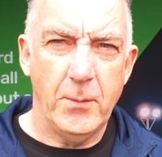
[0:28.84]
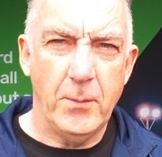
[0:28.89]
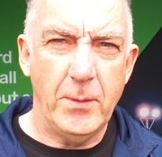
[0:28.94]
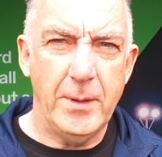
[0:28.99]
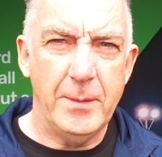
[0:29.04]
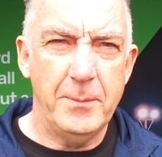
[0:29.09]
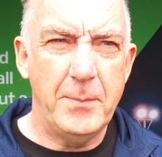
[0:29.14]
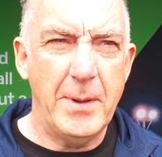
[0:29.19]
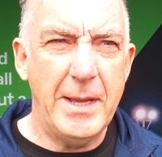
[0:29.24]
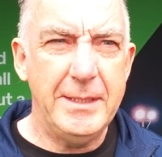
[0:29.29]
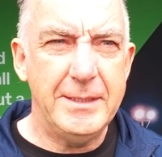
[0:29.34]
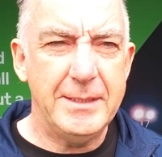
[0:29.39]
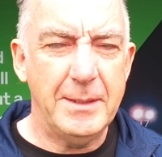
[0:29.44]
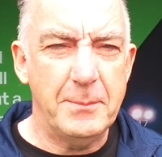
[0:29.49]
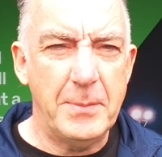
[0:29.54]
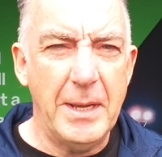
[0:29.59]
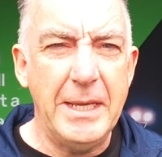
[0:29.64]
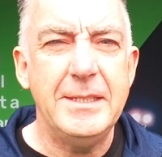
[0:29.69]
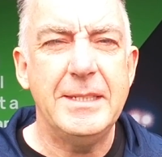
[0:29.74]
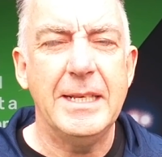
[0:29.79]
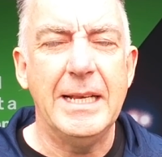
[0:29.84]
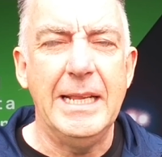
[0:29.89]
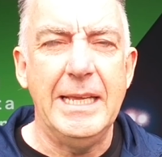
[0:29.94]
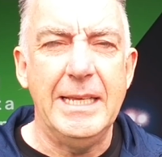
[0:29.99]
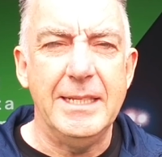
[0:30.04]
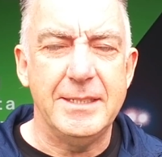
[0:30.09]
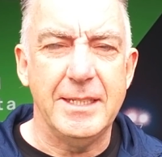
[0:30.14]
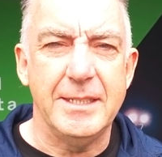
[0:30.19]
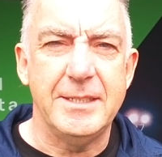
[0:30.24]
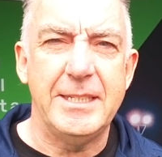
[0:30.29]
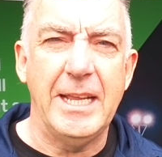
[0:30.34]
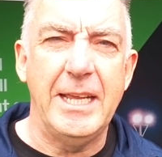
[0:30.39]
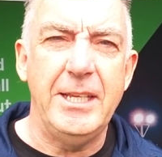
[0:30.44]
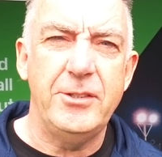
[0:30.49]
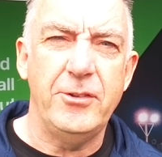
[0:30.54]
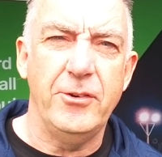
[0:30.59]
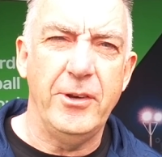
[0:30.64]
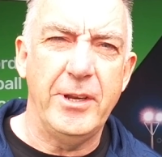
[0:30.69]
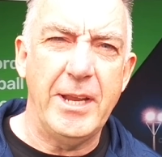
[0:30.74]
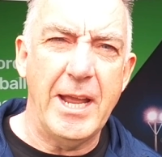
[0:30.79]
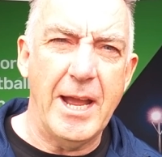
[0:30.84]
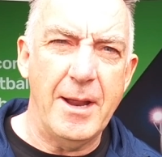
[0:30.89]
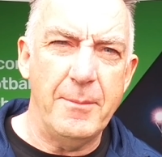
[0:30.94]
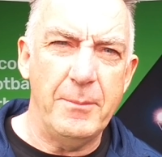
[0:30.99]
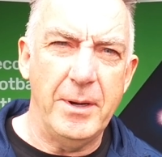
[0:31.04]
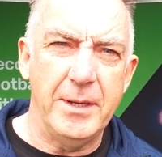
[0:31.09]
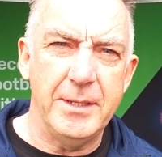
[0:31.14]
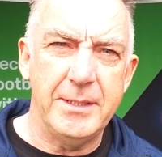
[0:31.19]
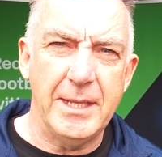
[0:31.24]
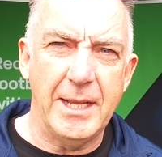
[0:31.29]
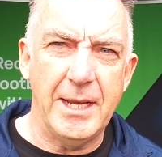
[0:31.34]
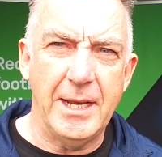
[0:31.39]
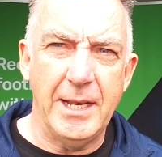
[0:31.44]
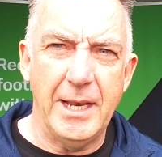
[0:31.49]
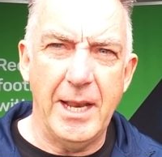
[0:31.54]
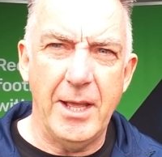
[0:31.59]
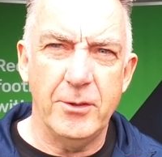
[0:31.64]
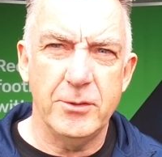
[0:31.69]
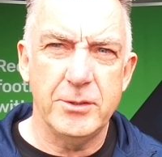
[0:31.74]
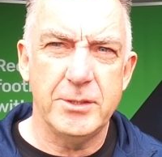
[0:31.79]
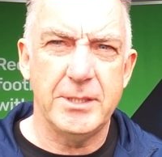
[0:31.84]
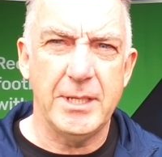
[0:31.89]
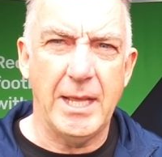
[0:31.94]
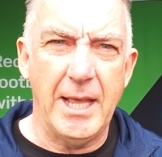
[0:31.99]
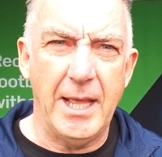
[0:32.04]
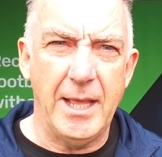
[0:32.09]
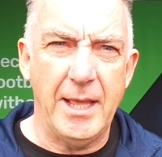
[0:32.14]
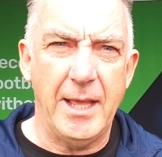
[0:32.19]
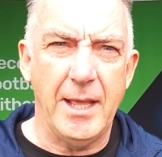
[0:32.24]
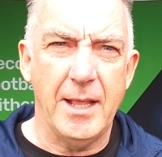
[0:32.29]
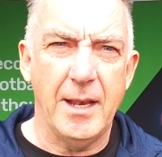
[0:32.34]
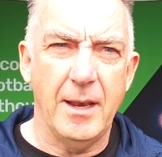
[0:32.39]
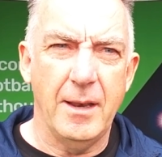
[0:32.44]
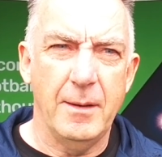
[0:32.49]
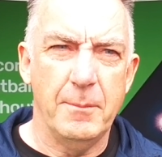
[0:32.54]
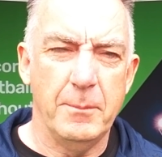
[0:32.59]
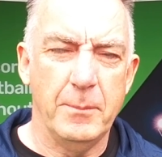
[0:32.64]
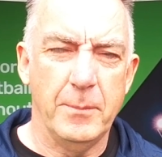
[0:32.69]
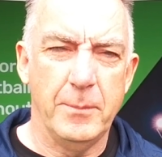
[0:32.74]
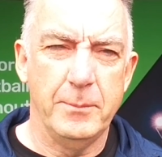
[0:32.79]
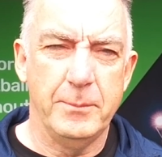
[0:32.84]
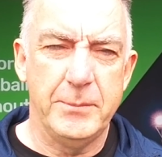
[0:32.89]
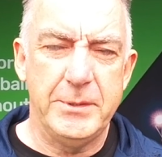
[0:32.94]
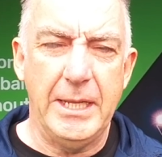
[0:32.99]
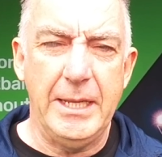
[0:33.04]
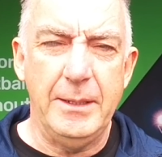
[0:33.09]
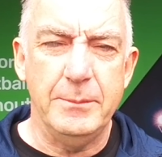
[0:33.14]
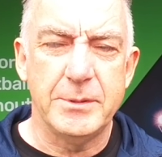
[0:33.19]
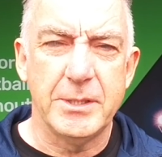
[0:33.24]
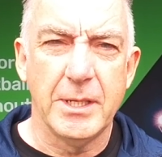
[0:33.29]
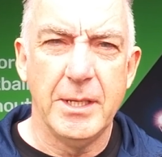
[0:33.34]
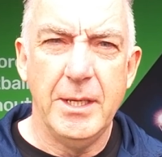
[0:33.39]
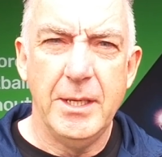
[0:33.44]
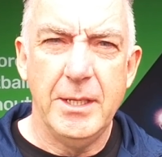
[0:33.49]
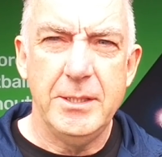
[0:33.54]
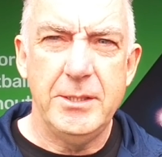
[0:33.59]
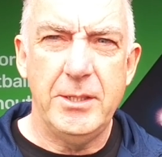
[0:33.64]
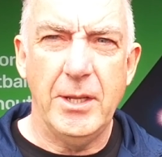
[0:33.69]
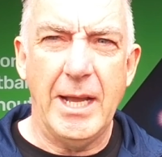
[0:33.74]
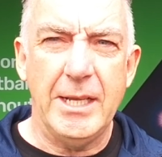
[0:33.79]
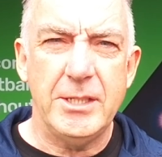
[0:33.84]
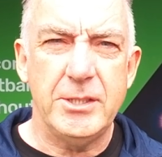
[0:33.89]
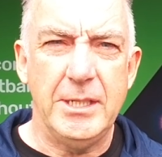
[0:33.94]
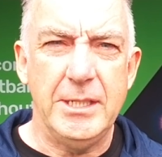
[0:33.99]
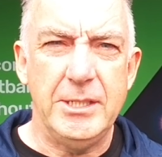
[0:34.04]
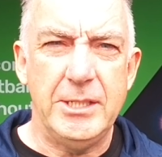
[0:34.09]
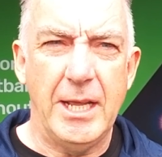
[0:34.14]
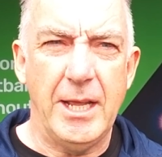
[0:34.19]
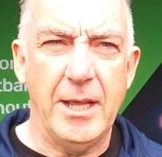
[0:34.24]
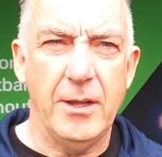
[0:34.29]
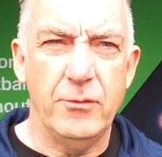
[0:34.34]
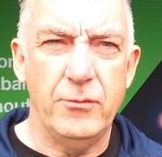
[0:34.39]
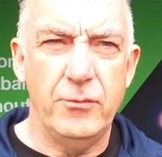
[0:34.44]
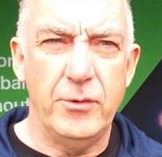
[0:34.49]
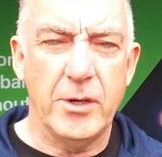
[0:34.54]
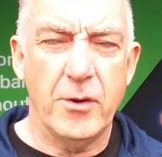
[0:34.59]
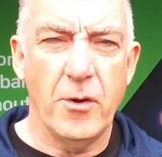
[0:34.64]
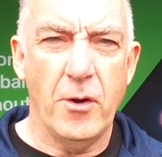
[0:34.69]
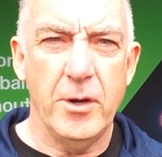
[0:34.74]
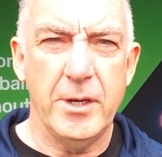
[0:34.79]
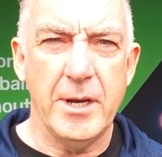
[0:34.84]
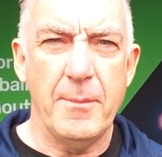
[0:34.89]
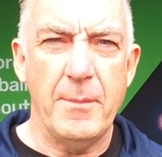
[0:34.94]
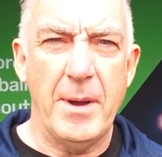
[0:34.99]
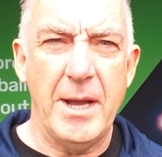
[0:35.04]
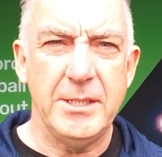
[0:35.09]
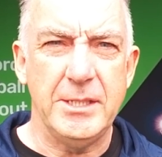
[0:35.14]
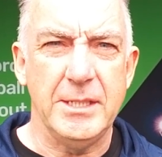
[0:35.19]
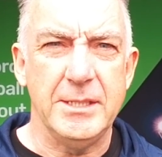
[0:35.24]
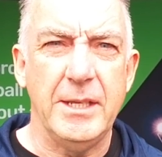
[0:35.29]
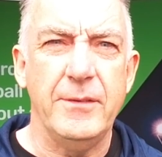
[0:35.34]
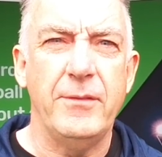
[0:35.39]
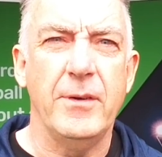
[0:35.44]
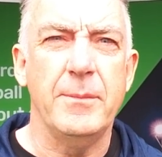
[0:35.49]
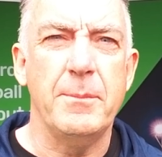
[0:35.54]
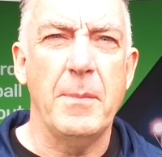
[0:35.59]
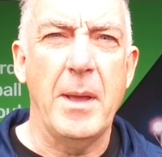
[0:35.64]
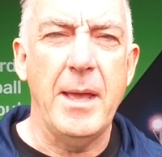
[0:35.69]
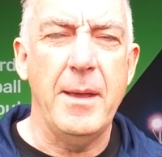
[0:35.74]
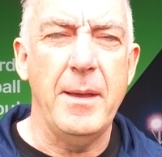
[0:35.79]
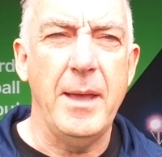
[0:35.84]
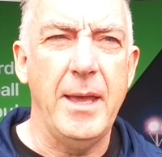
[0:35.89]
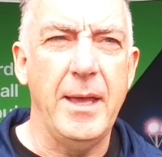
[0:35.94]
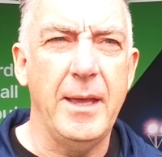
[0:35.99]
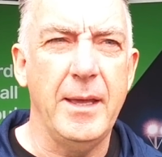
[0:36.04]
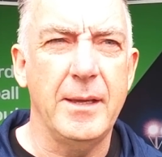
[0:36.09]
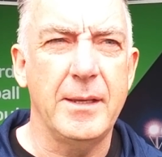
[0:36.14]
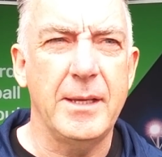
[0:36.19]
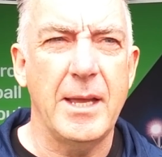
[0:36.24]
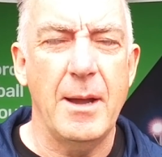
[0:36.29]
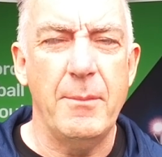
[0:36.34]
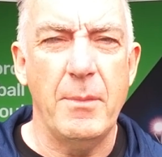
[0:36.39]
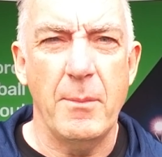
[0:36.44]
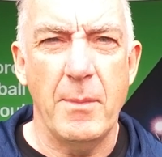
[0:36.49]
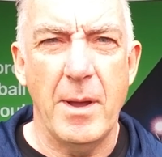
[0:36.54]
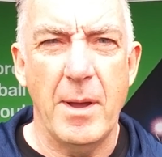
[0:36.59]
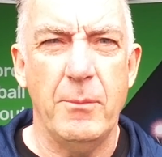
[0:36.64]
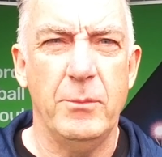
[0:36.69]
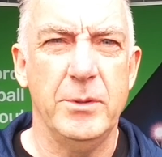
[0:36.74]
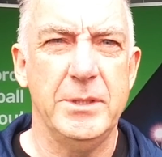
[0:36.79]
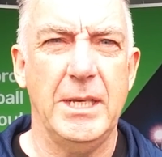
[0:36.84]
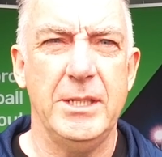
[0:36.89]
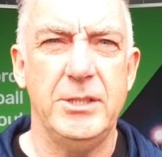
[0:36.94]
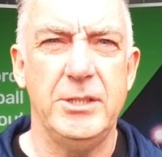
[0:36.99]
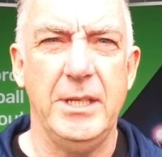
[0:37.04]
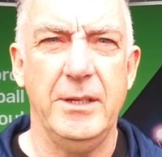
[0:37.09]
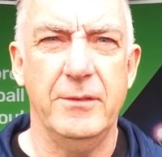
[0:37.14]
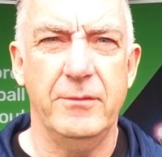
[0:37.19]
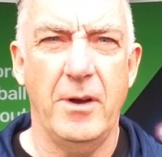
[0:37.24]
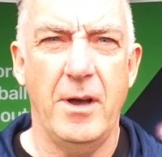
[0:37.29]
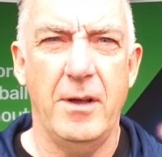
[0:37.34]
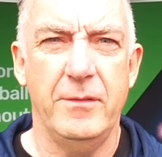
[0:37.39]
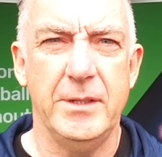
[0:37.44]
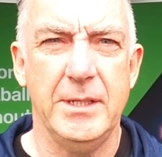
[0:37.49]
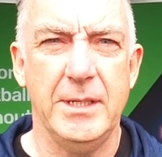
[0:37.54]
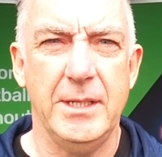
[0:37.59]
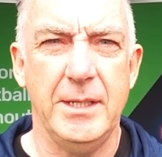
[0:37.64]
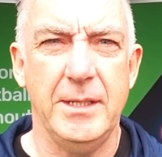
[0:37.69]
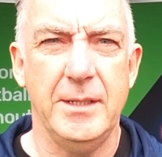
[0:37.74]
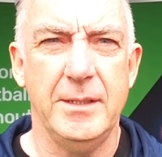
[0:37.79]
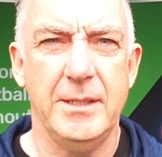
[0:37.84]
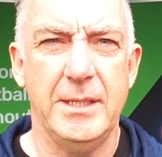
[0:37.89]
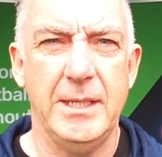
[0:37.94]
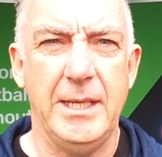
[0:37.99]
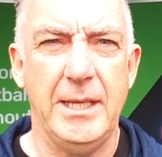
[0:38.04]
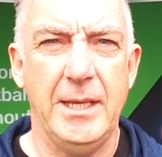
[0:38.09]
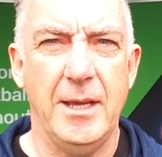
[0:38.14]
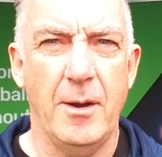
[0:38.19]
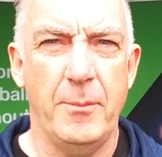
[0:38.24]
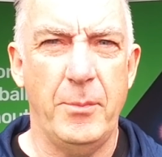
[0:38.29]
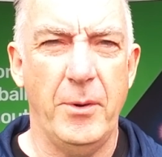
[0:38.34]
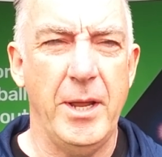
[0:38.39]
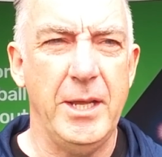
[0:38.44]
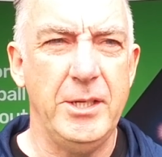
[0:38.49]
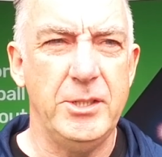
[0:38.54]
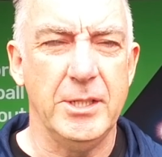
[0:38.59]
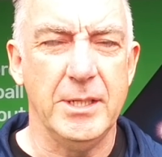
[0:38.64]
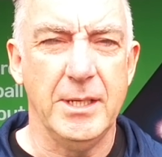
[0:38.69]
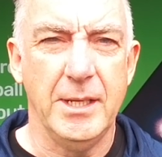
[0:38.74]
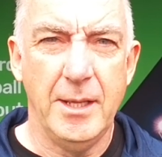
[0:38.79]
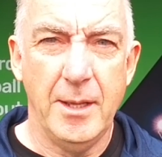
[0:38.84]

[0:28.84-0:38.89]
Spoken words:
Well, basically it's a stationary camera that allows teams to actually record their matches if a cameraman was actually involved in the operation.